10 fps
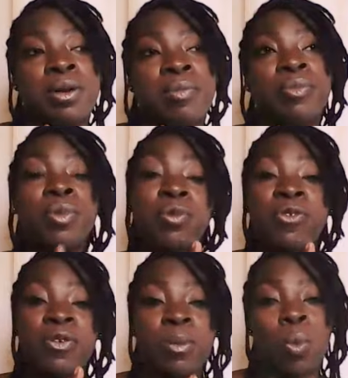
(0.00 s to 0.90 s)
move
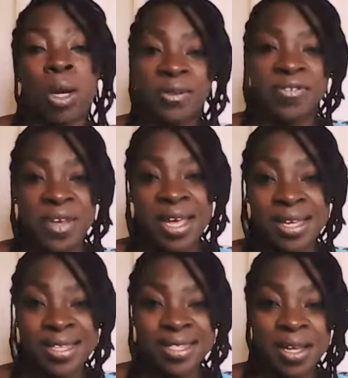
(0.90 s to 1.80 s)
from one
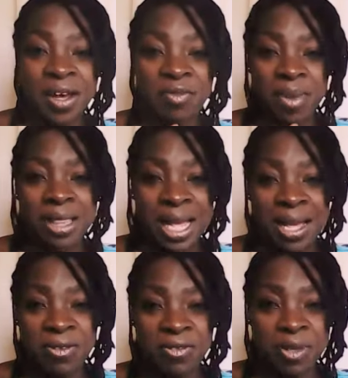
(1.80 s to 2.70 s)
phase of my
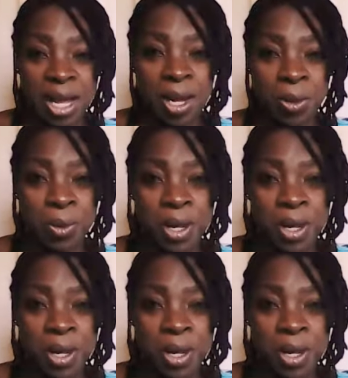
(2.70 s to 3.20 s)
life now